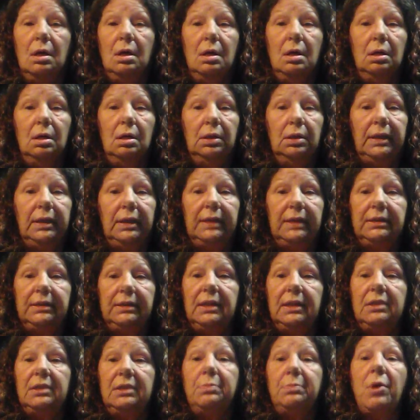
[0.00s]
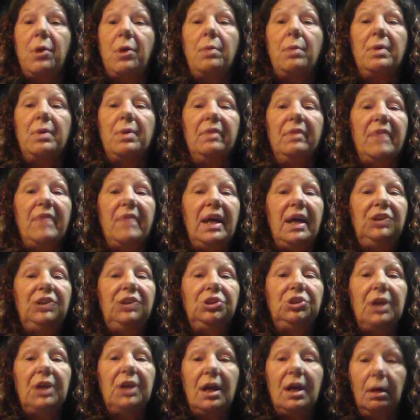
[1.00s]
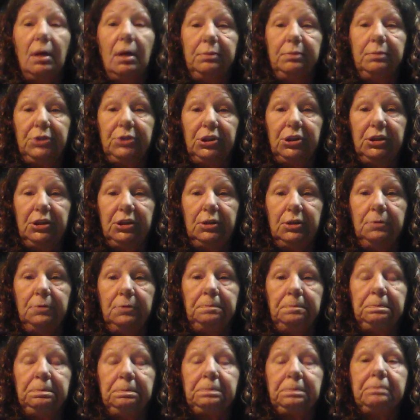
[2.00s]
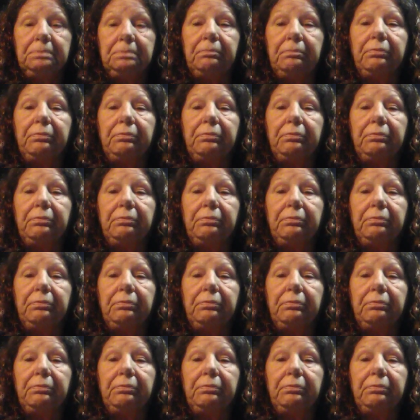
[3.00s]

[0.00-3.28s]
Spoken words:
Like I said, Department of Aging helped you.